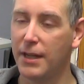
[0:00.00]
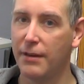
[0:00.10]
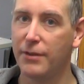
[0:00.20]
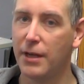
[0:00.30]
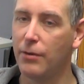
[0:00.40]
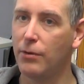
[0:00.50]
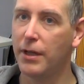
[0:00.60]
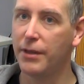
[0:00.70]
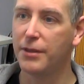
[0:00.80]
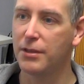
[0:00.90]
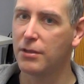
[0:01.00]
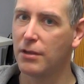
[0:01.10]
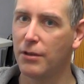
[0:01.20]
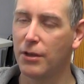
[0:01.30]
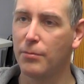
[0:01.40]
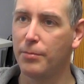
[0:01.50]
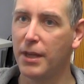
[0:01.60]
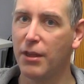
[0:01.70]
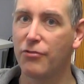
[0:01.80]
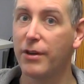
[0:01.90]
You never know, and there's there could
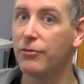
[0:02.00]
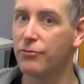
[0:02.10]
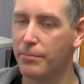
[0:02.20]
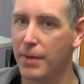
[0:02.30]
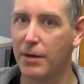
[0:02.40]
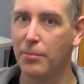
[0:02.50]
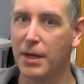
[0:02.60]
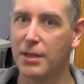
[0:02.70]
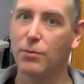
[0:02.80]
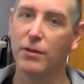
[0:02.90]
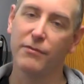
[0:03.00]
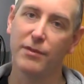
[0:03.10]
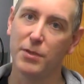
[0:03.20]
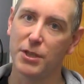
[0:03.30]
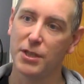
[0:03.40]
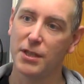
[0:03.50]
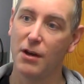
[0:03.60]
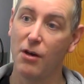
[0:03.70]
be 300 megabytes worth of images